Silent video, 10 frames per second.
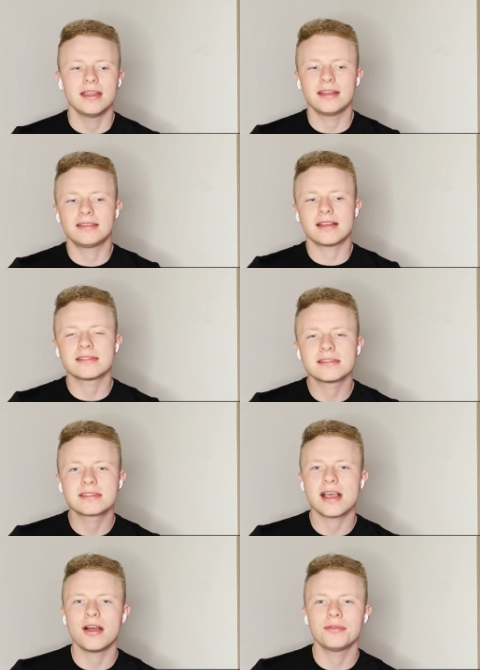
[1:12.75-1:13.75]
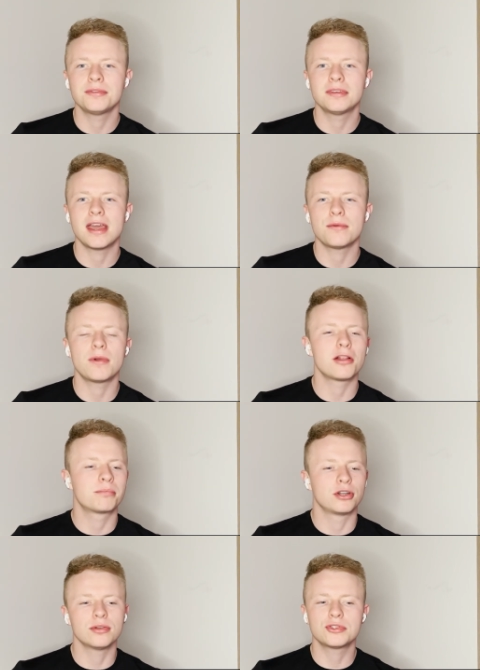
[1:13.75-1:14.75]
It doesn't sound that well
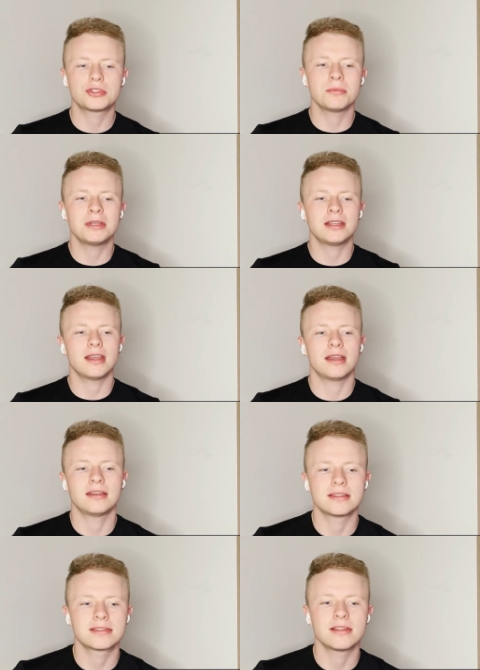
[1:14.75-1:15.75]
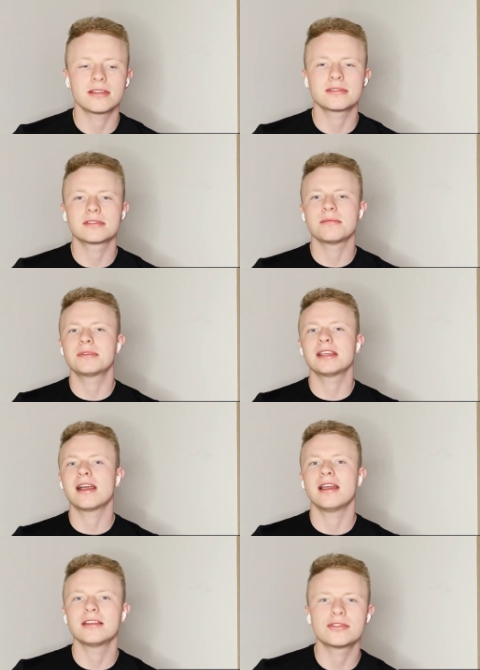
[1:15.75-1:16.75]
produced to me, and it's not something
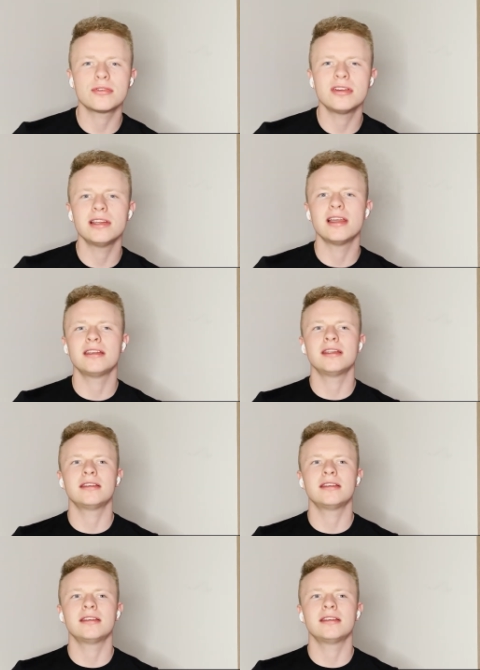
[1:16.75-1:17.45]
I enjoy, and